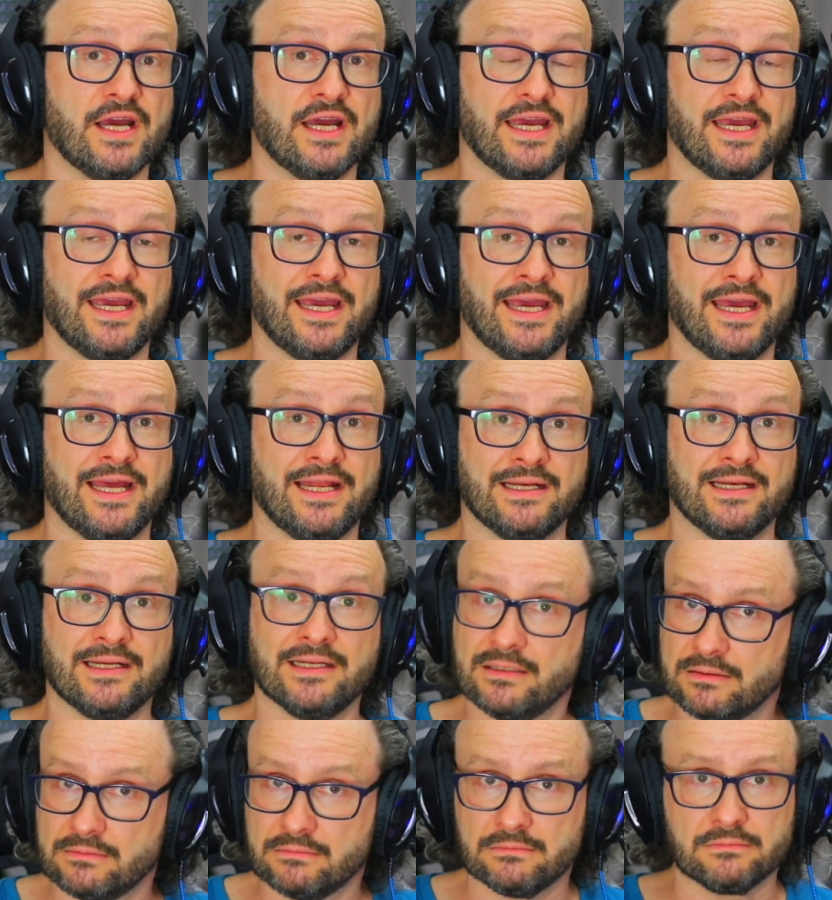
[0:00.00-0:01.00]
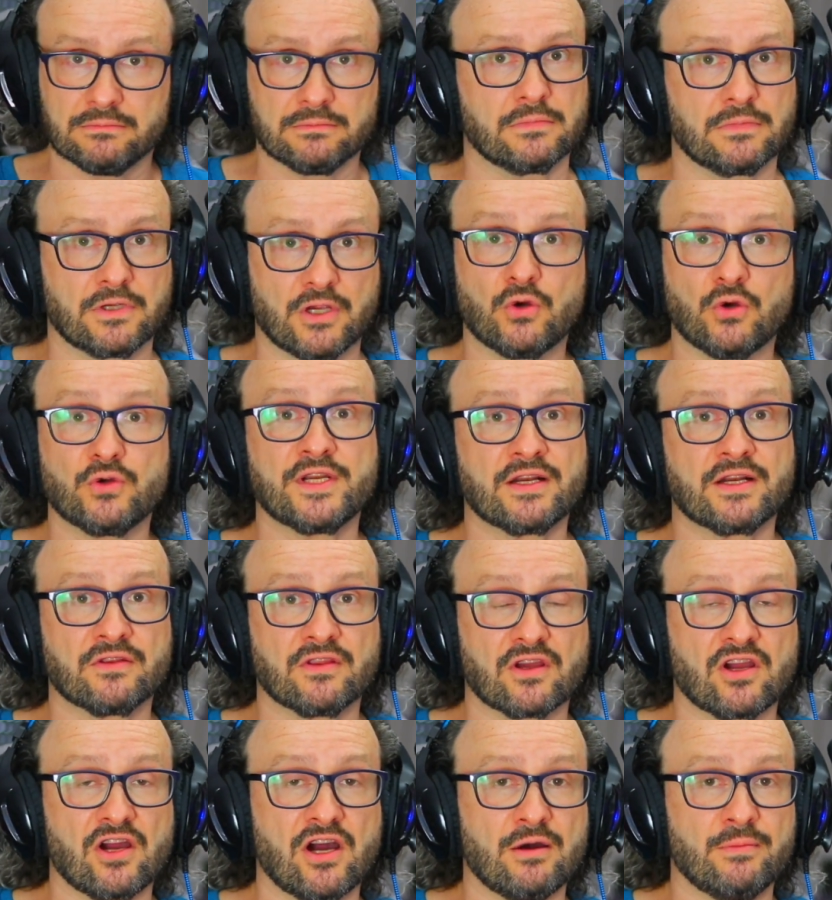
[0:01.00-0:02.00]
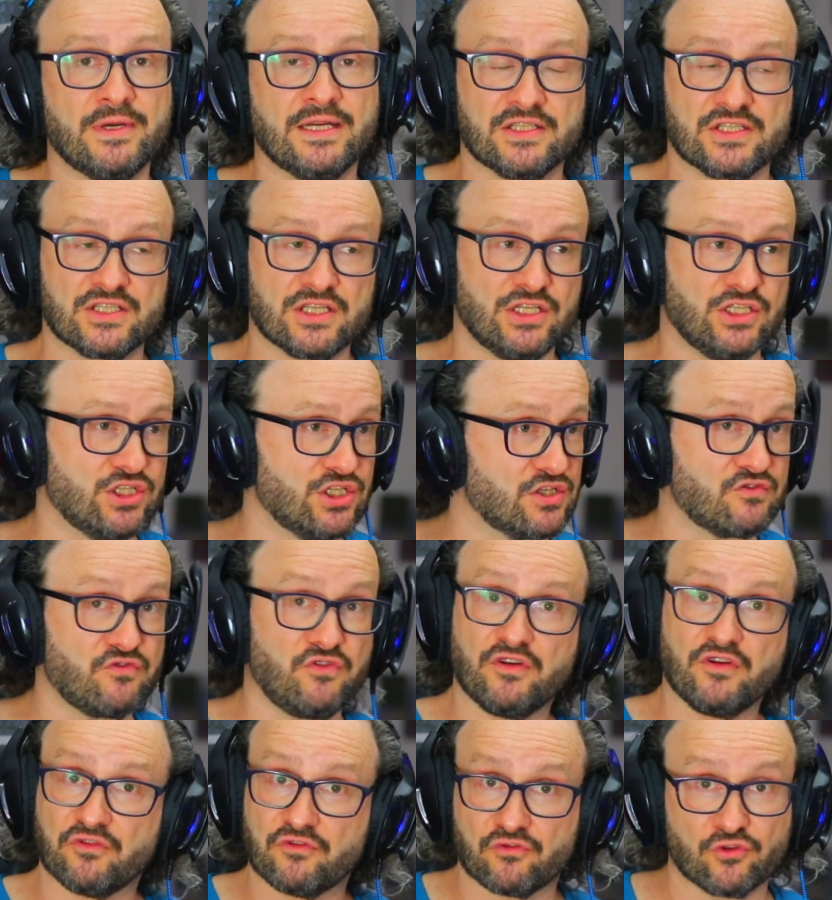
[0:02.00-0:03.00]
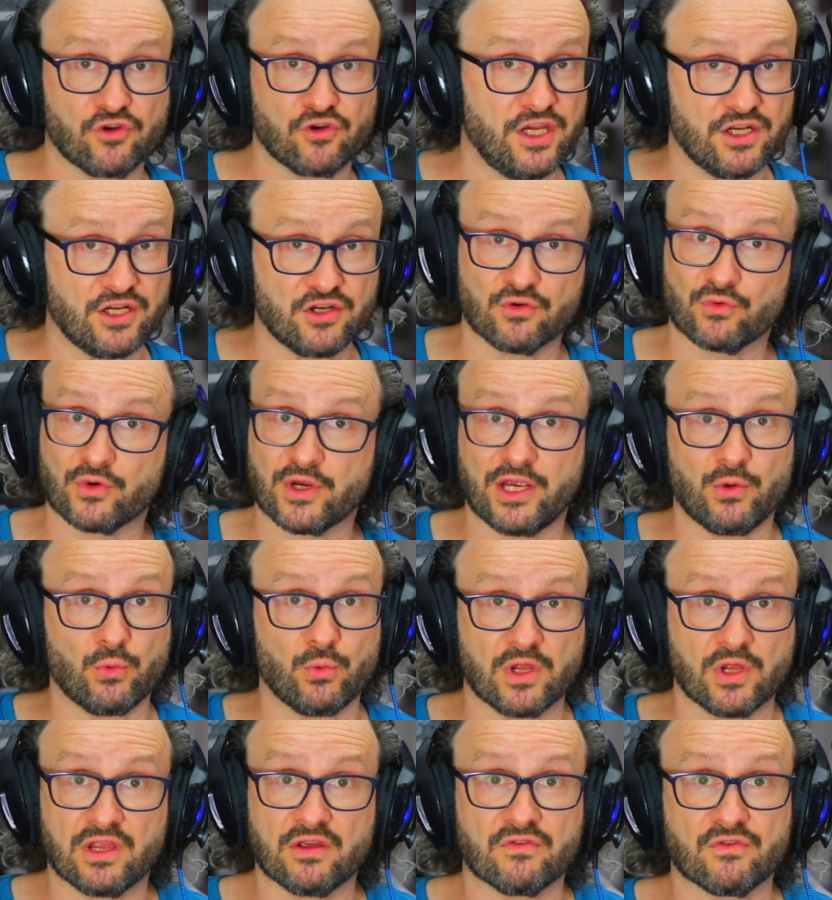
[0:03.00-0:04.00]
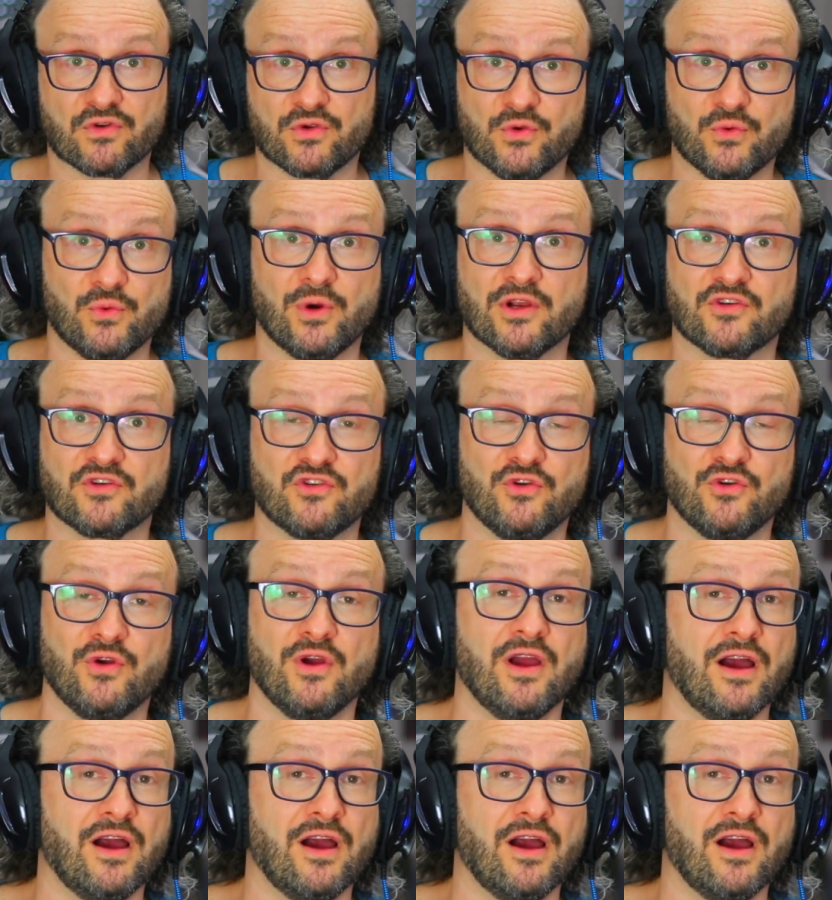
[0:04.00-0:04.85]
and go down in the comments and just feel free to write whatever you want to.